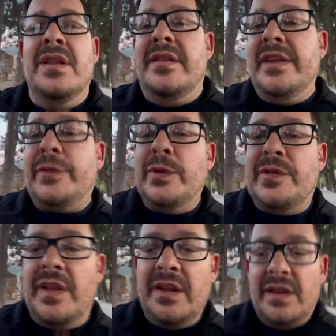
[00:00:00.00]
This was
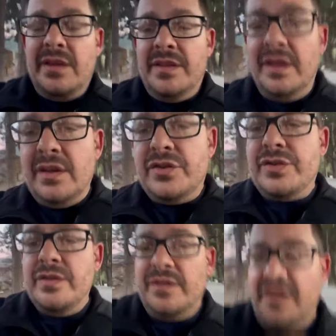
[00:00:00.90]
the, the
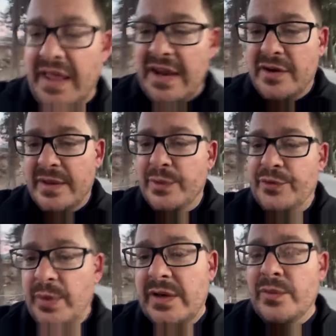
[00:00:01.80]
the letter that was
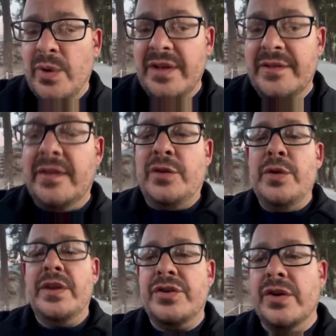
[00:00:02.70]
written was to
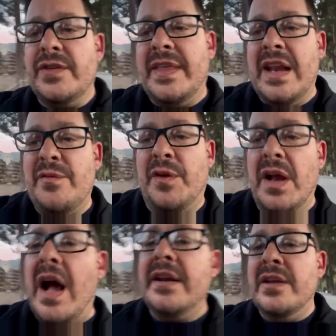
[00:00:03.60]
the church that had
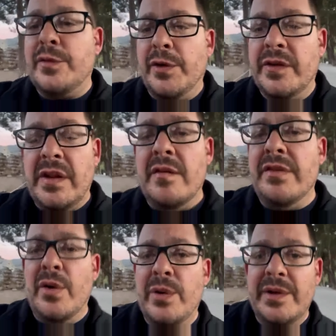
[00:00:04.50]
forgotten its first love.
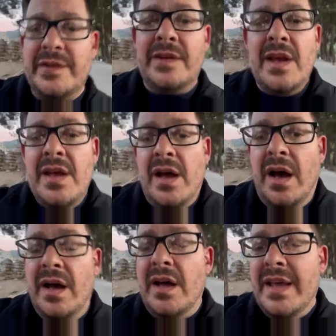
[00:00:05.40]
Though it was
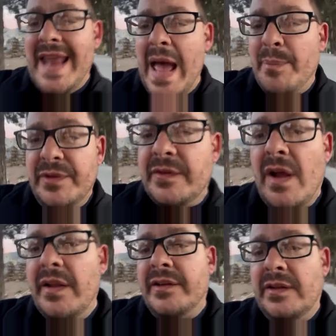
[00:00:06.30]
uh, an
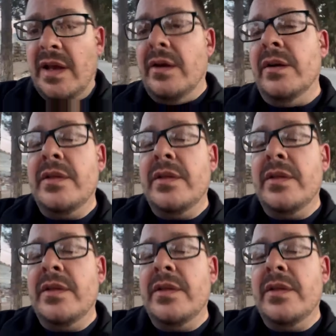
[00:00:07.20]
apostolic center,